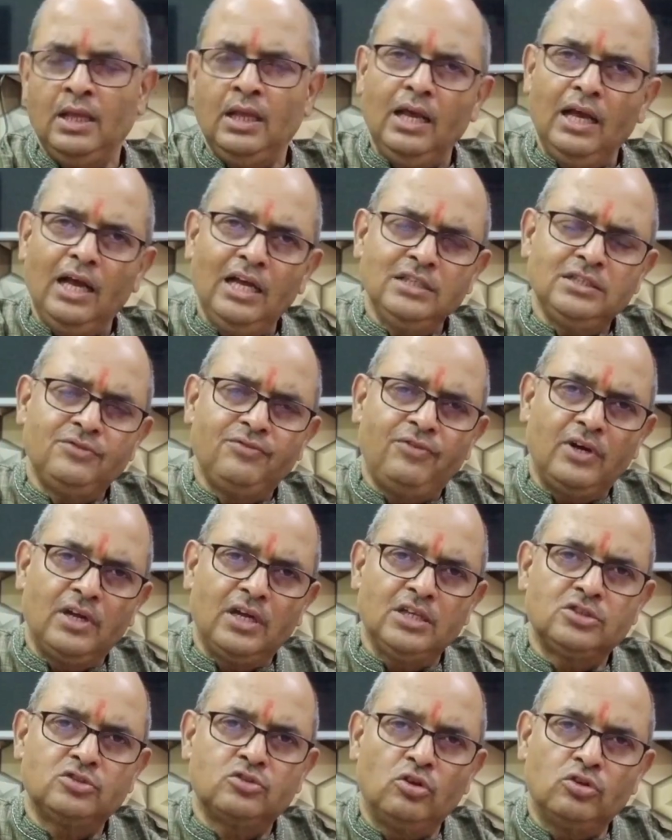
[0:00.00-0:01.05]
As far
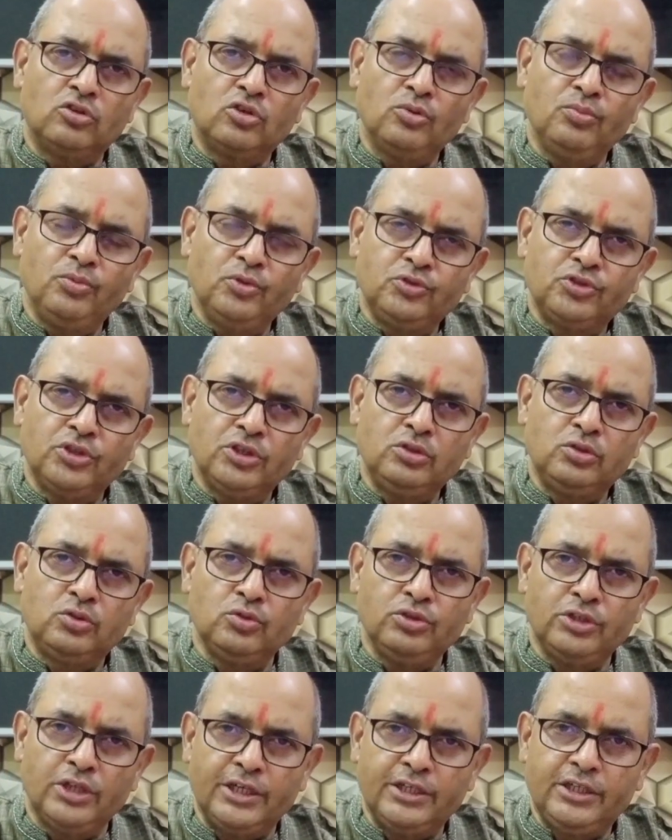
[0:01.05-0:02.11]
as contribution to
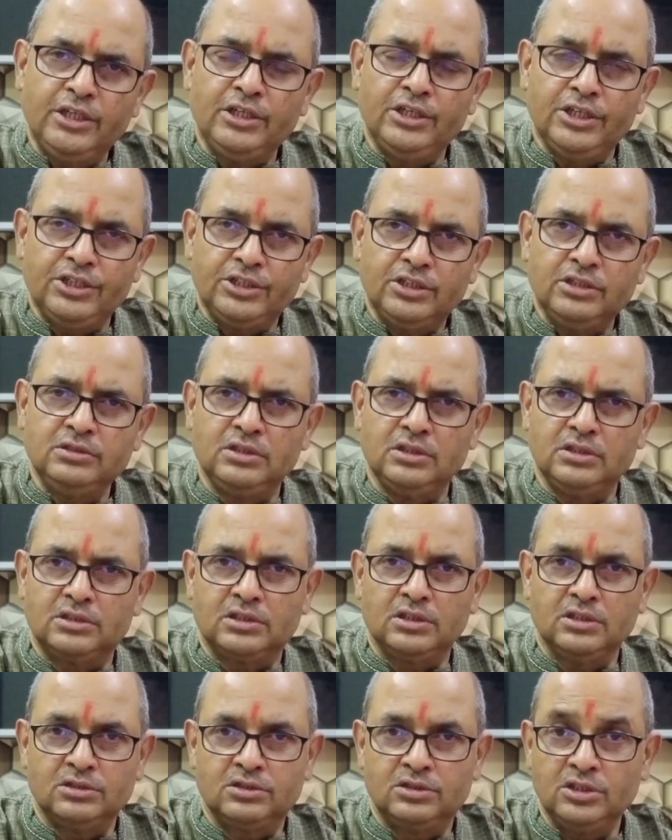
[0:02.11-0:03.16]
United Nations is
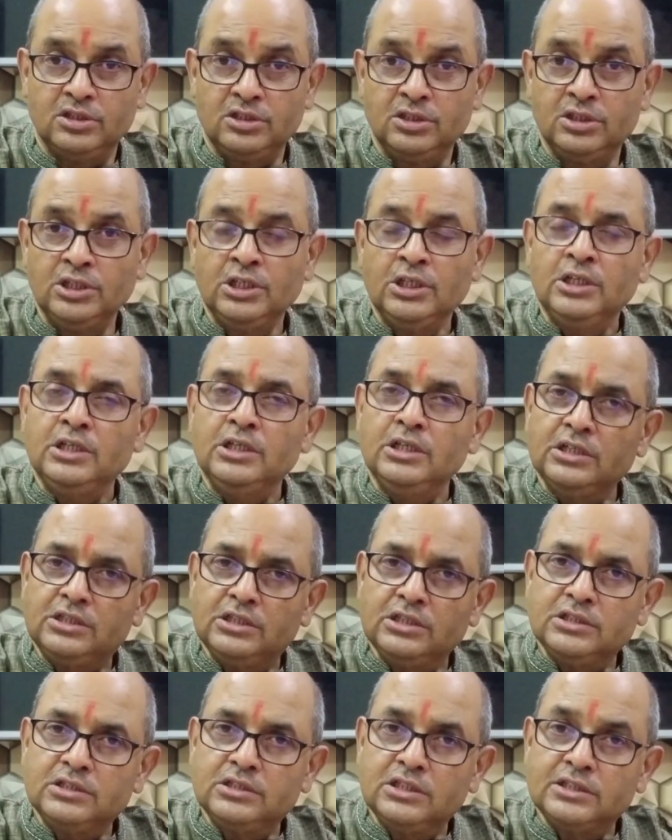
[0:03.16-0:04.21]
concerned, it
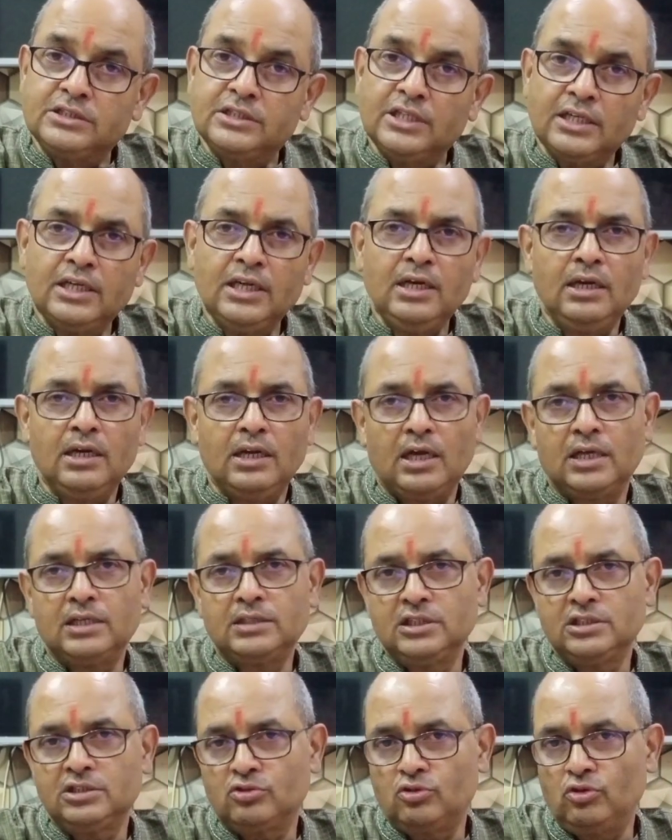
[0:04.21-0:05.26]
is the second
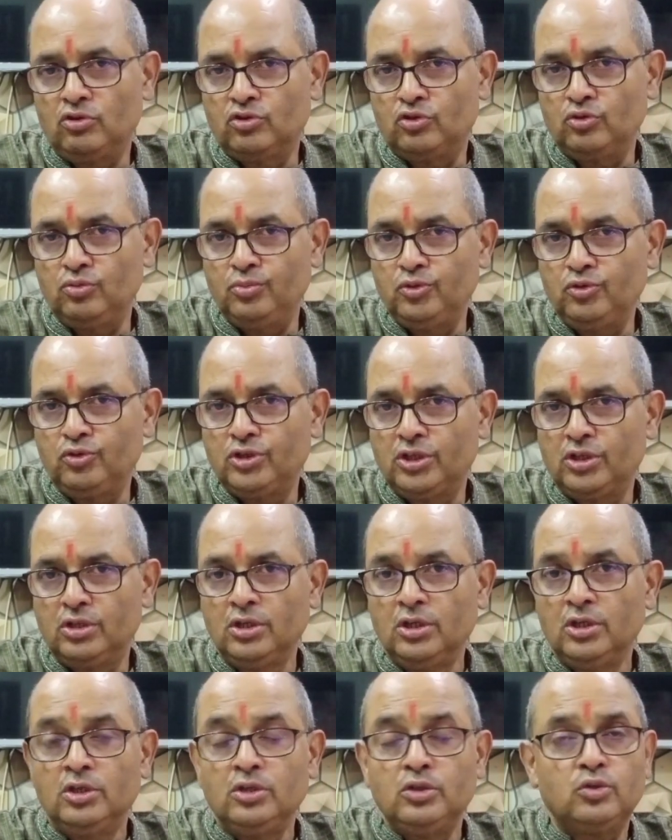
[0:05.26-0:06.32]
largest contributor
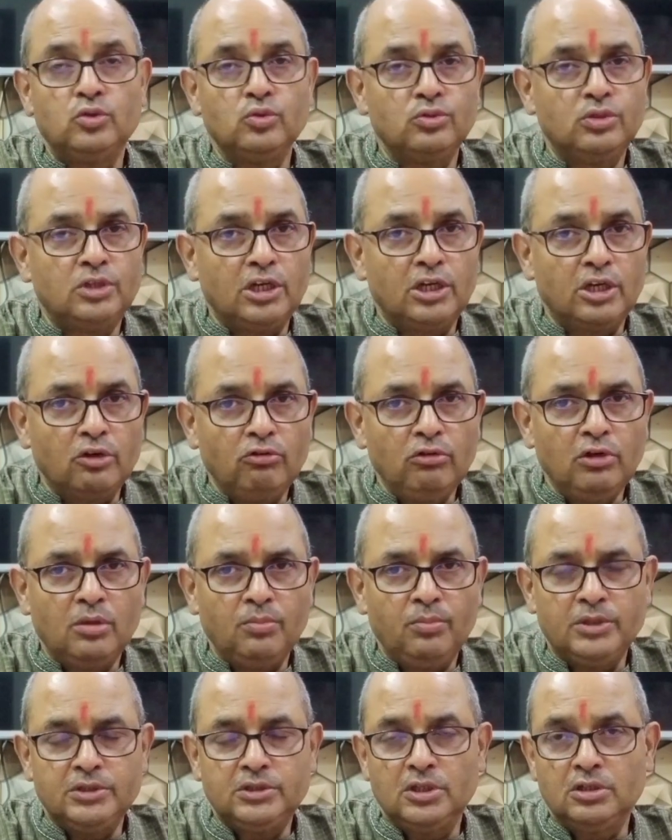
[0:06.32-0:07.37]
to the regular
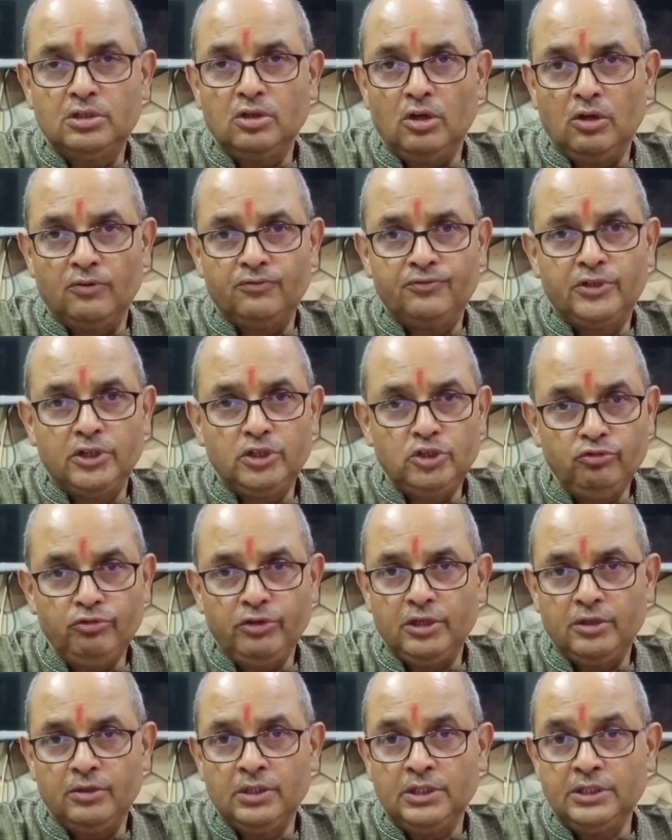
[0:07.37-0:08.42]
budget of the
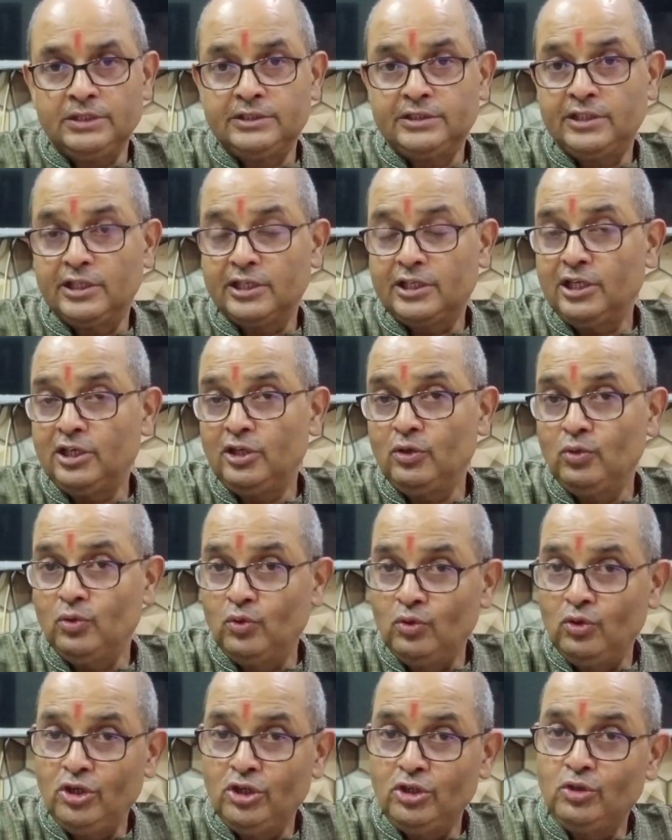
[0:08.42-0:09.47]
UN, second
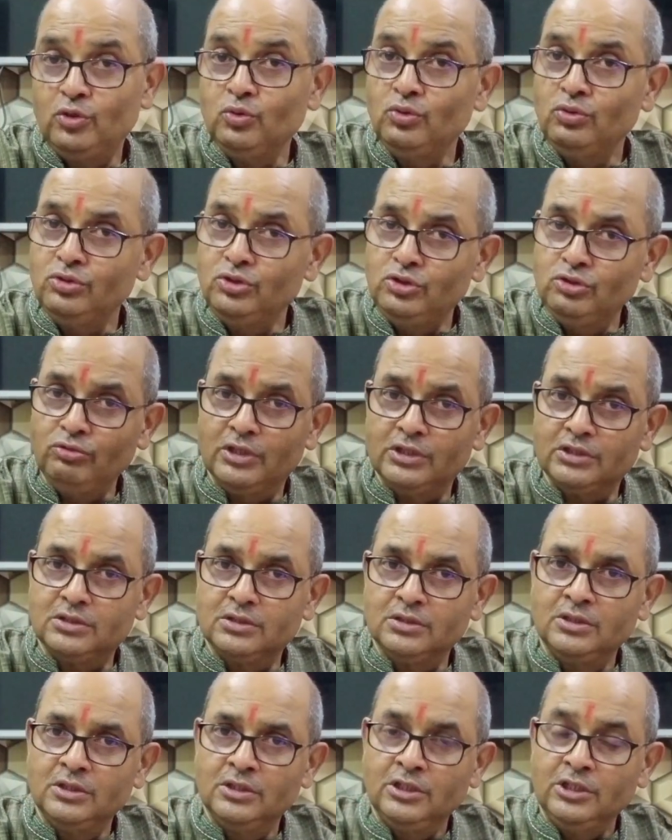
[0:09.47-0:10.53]
only to US.
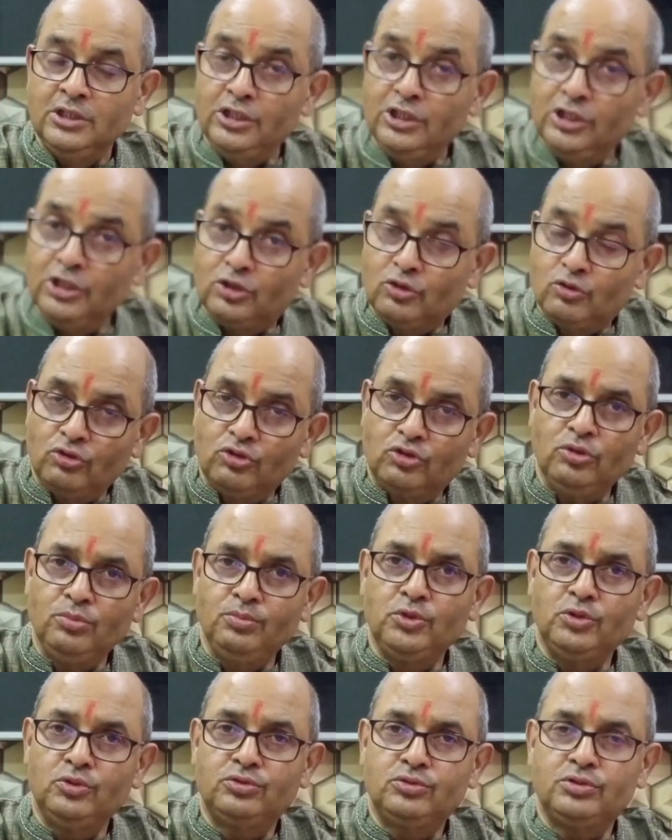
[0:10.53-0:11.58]
It
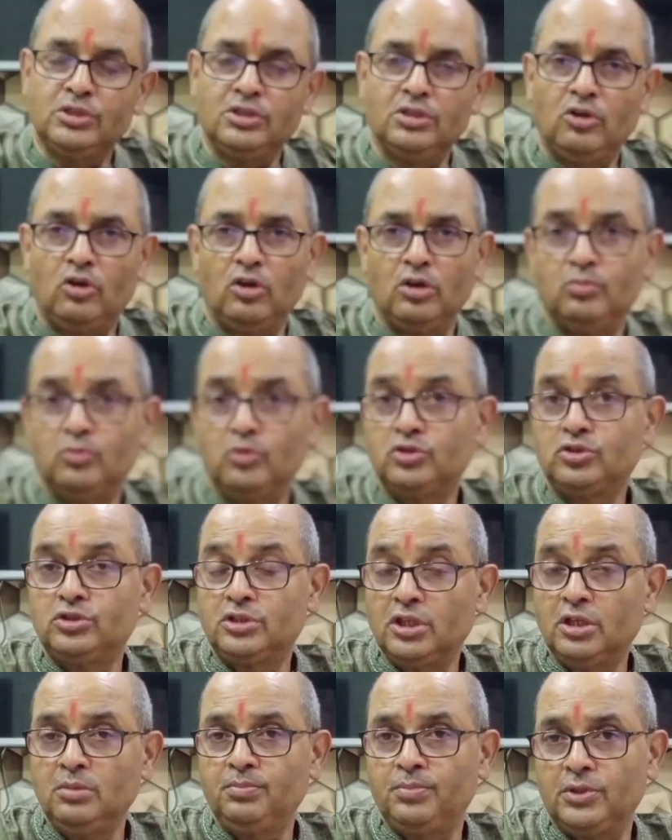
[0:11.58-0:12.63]
contributes almost
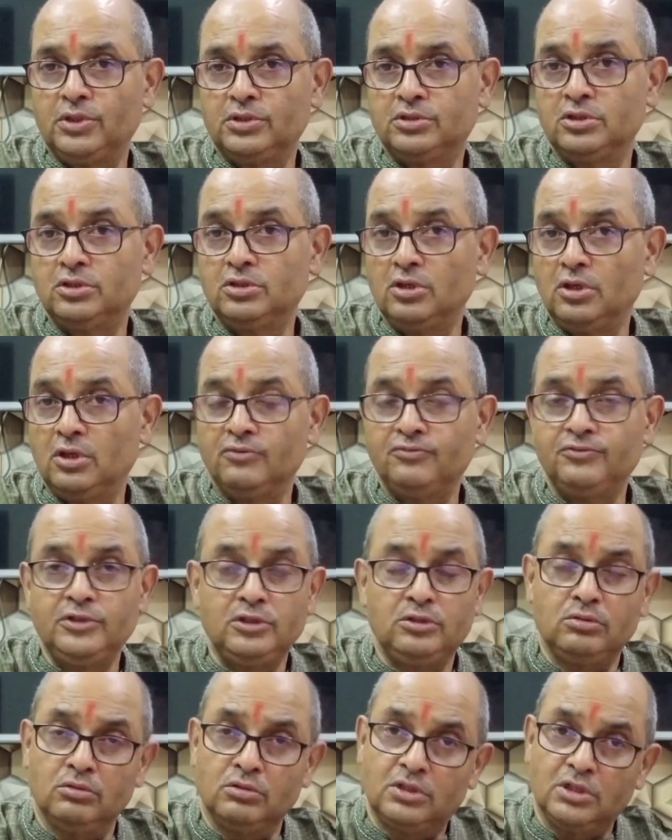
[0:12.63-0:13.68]
10% of the
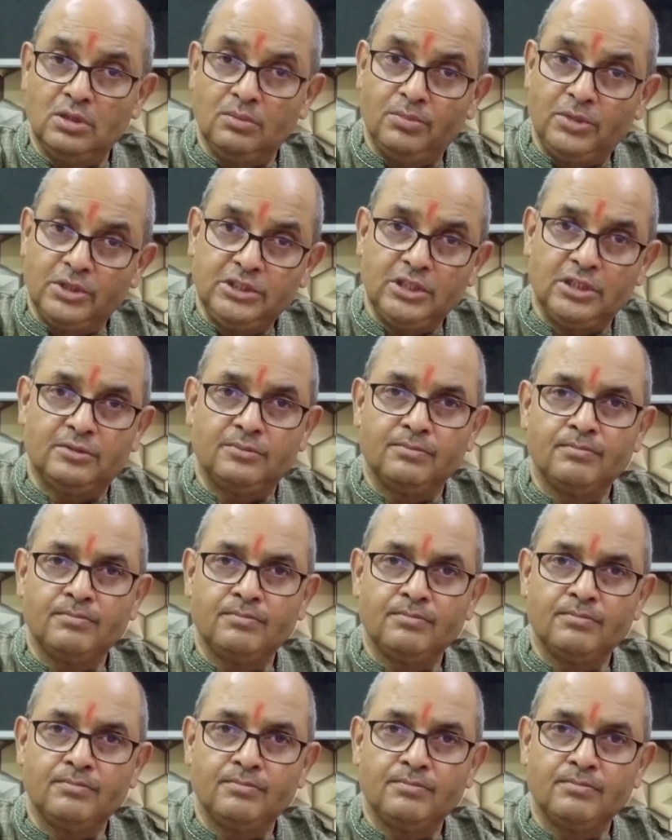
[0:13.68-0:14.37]
total budget.